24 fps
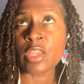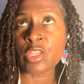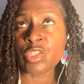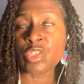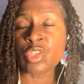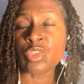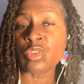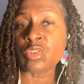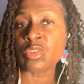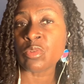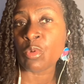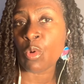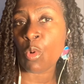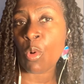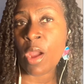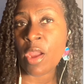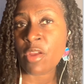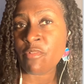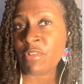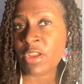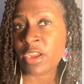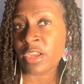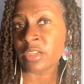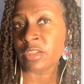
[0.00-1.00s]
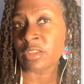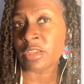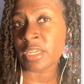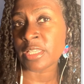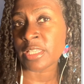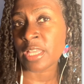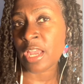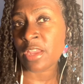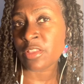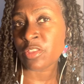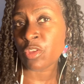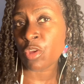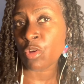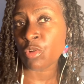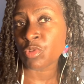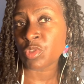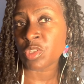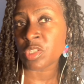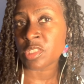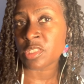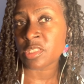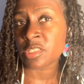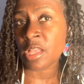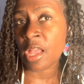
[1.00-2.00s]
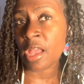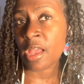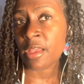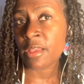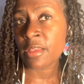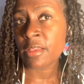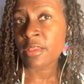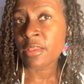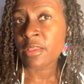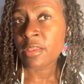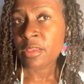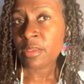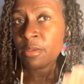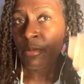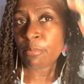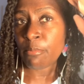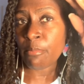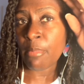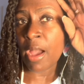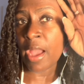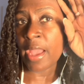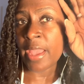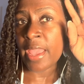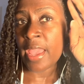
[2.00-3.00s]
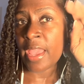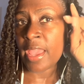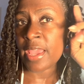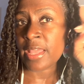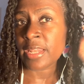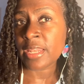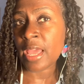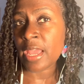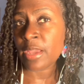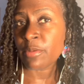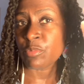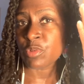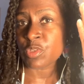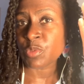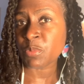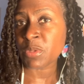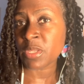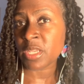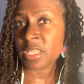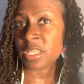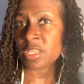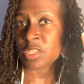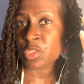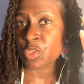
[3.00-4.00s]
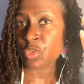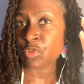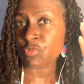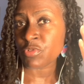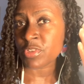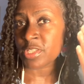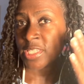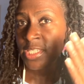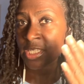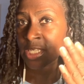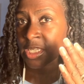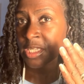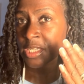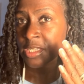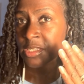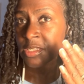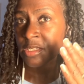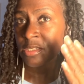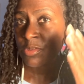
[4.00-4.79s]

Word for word: used to do them quite regular, and I noticed that my hairline was beginning to recede.